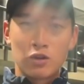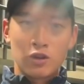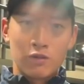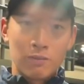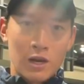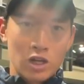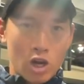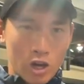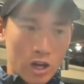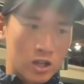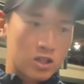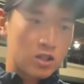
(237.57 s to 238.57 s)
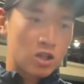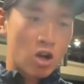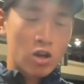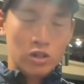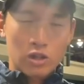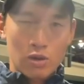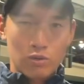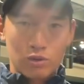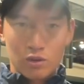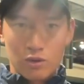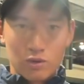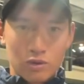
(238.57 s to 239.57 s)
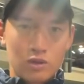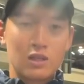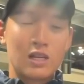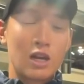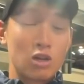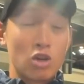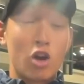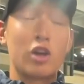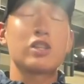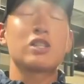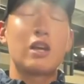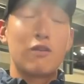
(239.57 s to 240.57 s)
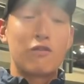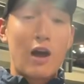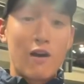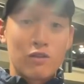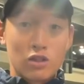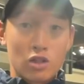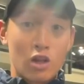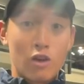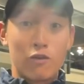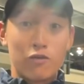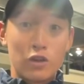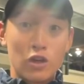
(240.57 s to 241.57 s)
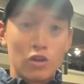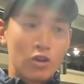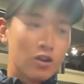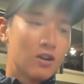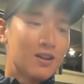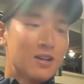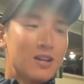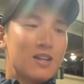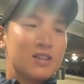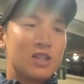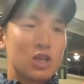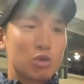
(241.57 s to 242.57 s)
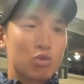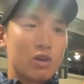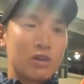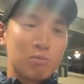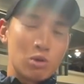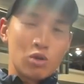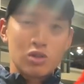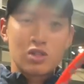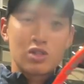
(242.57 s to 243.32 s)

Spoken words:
of my Yonex. The Yonex gives the Yonex 95 gives a lot of feel. This one mutes